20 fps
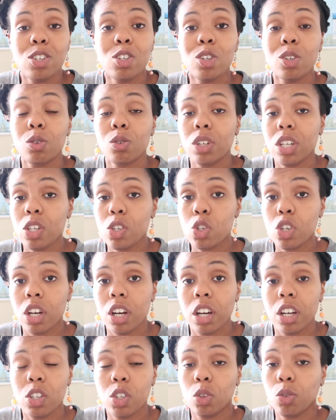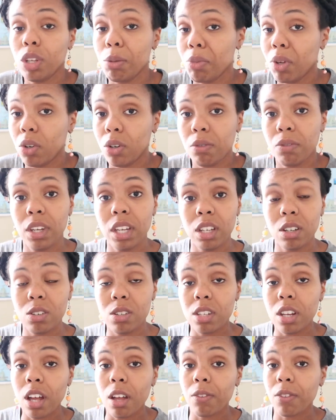to recharge and remotivate
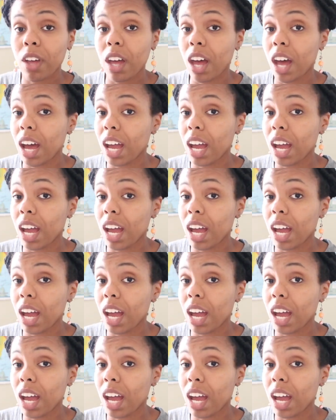yourself,